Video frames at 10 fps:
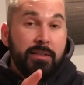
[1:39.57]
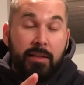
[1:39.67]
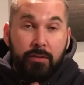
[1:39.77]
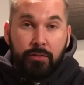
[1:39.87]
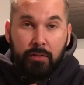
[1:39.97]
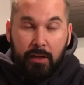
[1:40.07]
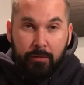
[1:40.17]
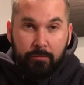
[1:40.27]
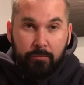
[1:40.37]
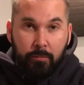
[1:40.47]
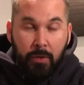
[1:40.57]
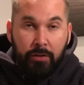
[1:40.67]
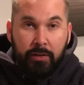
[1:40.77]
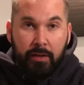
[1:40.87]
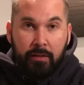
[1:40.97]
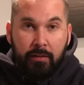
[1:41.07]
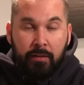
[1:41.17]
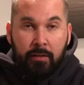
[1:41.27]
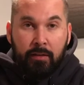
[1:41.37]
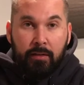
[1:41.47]
Yesterday, Monday,
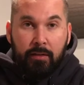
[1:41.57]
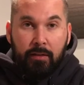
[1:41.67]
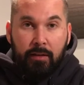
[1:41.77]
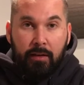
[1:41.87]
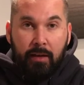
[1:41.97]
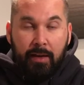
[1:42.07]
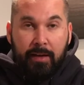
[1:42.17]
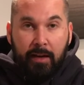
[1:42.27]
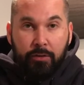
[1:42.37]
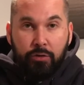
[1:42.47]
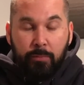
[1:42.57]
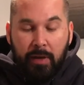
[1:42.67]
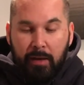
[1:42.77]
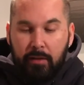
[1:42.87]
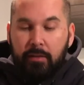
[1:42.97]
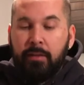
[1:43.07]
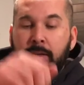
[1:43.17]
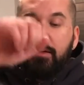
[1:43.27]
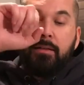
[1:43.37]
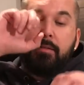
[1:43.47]
I got a new mail
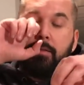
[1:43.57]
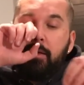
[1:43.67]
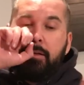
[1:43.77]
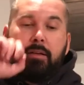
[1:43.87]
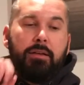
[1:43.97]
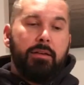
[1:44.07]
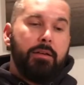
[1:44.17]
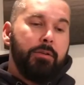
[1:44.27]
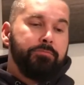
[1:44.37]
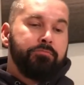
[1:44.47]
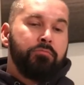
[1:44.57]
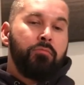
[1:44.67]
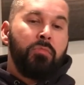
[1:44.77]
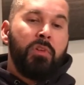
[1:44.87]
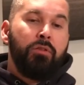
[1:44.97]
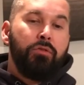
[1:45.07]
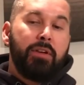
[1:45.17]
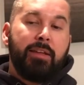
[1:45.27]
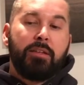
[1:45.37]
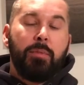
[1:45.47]
that said,
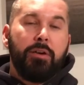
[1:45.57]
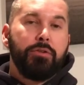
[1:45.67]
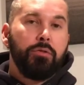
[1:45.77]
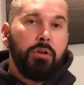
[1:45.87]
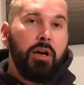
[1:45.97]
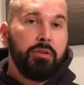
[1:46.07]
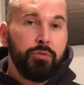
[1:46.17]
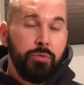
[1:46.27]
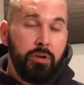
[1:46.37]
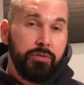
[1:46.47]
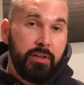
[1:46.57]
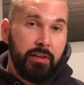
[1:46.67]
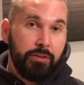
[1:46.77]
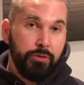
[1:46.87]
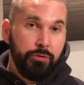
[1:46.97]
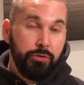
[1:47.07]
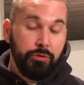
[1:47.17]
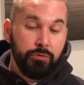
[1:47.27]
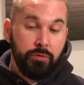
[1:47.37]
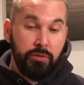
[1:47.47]
forget about new locks, we are sending you
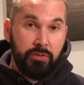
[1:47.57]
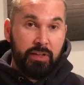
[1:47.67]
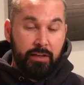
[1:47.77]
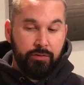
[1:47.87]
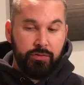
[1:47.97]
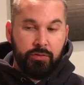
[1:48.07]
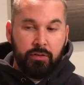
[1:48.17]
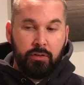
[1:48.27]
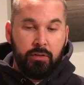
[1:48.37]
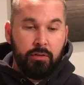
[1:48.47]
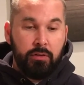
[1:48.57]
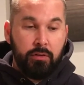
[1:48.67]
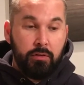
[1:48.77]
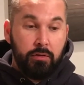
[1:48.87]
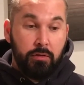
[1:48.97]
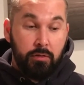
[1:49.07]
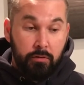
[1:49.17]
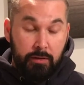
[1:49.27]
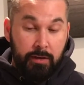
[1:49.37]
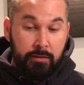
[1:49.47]
new safes.
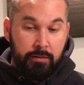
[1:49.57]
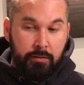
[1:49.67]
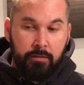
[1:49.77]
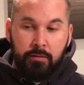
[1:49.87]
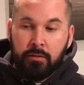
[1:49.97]
All right.